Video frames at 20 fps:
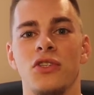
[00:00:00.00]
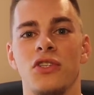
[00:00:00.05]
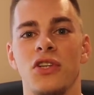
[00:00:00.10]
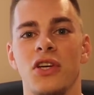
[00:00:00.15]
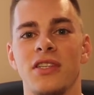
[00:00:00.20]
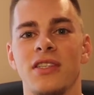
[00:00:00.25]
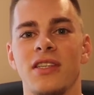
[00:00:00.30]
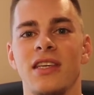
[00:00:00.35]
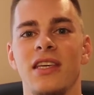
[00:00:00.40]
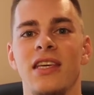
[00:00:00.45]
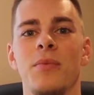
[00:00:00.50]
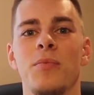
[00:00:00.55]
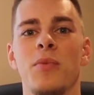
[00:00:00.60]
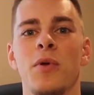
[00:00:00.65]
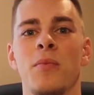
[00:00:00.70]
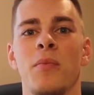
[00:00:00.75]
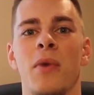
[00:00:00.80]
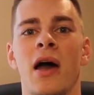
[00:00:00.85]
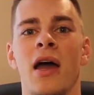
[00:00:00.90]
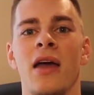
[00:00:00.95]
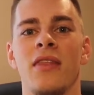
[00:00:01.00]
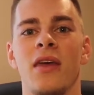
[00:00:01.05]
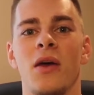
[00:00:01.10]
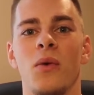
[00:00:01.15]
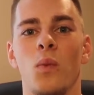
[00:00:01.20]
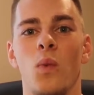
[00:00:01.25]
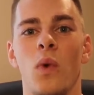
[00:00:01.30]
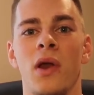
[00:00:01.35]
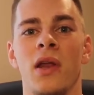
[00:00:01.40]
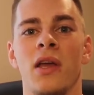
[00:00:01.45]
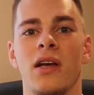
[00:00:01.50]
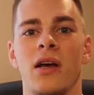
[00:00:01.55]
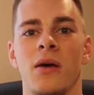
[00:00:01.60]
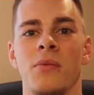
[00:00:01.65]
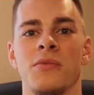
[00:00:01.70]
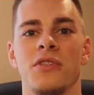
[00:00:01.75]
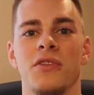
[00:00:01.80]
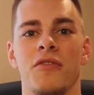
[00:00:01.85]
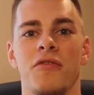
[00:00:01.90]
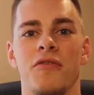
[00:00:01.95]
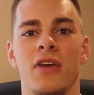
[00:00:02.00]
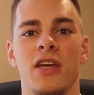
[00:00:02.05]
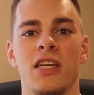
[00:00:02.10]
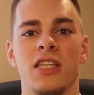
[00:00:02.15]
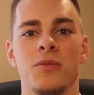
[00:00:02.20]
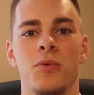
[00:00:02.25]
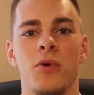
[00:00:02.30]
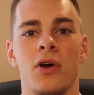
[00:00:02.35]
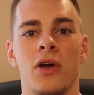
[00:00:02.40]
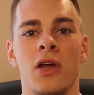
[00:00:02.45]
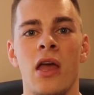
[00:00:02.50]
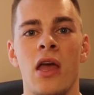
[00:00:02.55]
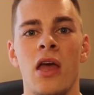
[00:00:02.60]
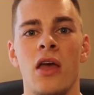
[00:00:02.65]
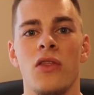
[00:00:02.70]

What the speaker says: Just keep in mind that when it comes to Facebook,